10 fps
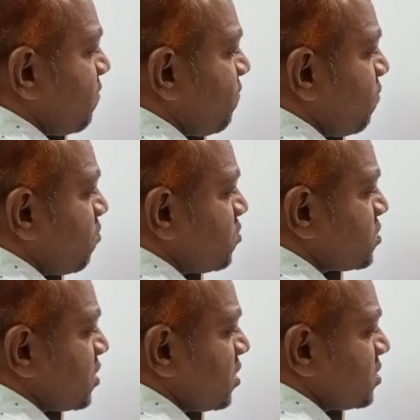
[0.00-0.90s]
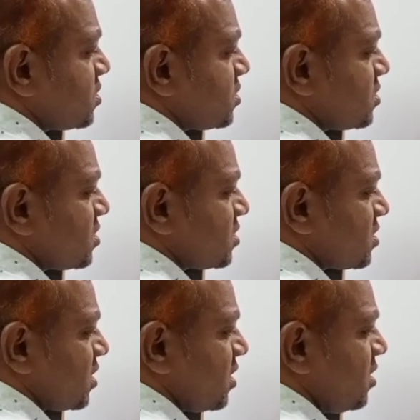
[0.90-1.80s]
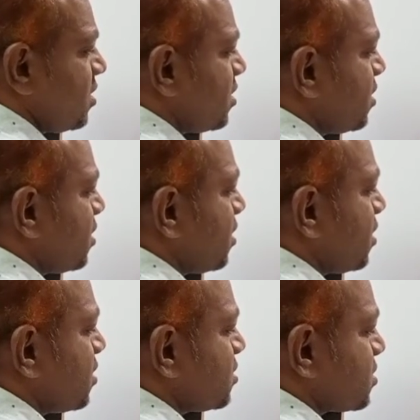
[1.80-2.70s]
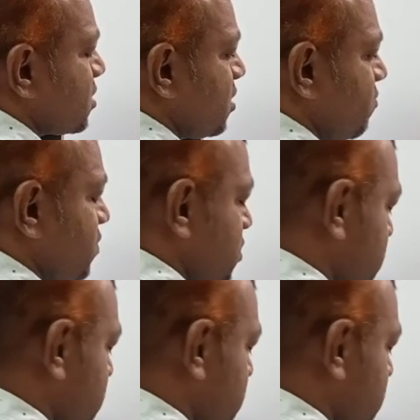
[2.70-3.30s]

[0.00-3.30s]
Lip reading: and foremost thing is skin which